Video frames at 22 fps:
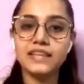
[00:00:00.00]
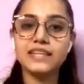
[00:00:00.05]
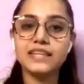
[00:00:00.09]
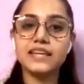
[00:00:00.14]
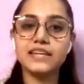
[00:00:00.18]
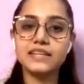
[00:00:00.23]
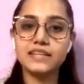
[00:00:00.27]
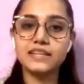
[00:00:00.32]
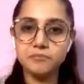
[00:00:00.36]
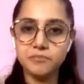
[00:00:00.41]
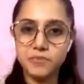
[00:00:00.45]

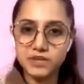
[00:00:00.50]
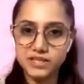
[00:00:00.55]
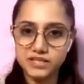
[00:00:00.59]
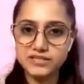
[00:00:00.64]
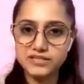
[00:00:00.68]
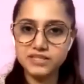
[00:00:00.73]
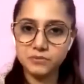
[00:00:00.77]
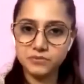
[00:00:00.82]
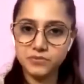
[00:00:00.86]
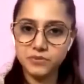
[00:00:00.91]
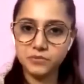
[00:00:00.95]
then it
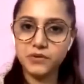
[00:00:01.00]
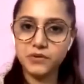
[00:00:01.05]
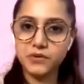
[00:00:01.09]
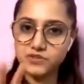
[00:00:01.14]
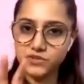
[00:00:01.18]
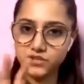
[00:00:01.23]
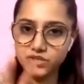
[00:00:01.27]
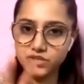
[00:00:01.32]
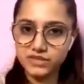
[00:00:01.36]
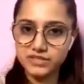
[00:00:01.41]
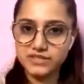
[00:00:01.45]
builds up the
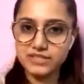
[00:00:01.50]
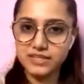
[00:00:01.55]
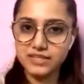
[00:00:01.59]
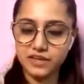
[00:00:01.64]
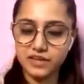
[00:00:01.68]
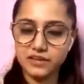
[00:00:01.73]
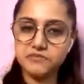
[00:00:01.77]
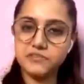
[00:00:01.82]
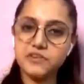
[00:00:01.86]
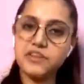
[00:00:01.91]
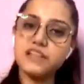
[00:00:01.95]
pressure in the
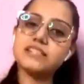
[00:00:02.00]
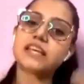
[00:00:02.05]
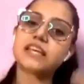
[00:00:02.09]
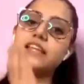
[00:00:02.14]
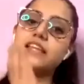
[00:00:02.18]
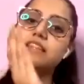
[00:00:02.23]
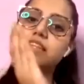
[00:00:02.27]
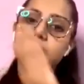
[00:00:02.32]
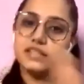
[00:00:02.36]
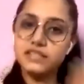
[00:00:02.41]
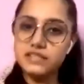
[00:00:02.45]
second phase
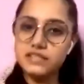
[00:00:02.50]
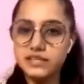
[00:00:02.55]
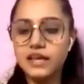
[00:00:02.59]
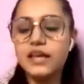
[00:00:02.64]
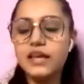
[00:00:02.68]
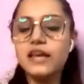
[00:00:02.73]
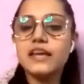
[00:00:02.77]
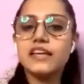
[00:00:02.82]
and then it